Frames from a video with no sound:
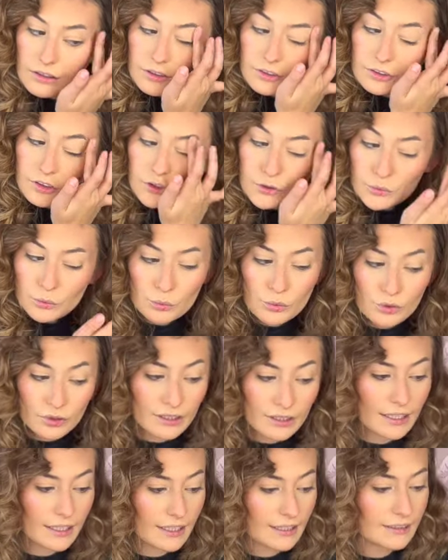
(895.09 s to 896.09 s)
just to really
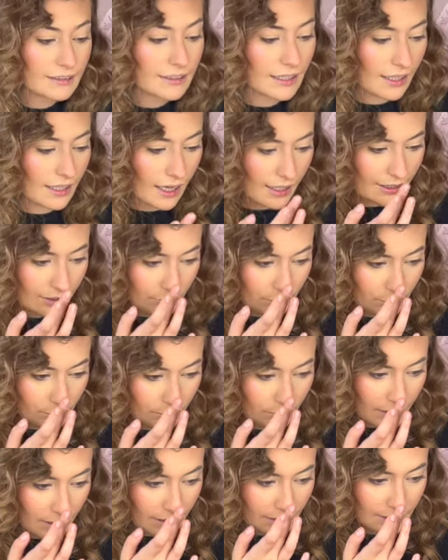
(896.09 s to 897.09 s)
get it to kind of
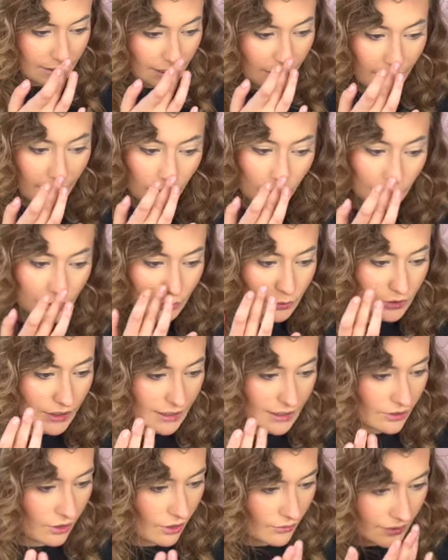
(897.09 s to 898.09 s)
blend. I'll also take
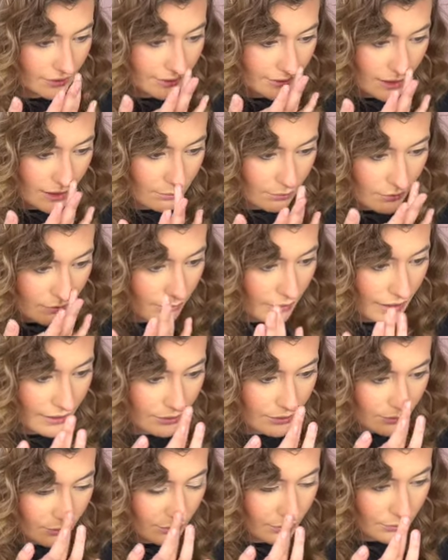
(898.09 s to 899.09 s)
it on the tip of my
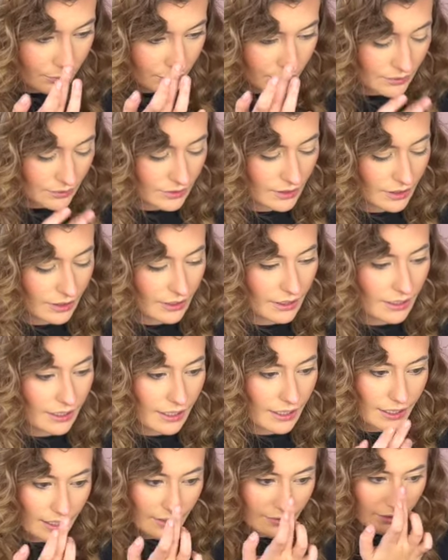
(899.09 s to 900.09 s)
nose
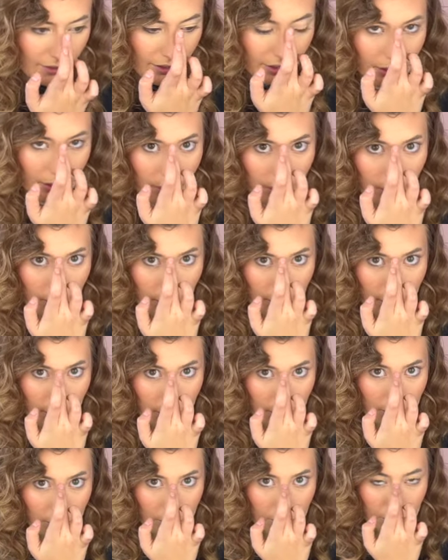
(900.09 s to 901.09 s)
and then
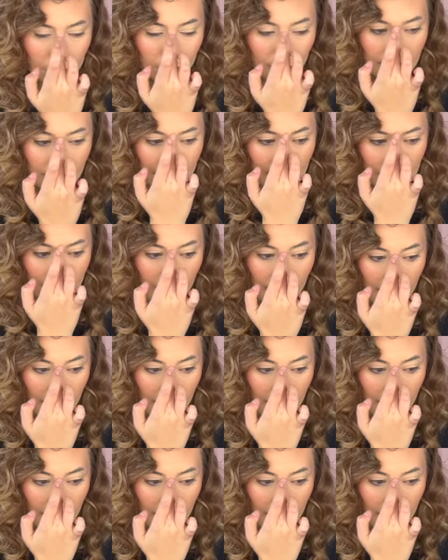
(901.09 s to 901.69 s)
in between my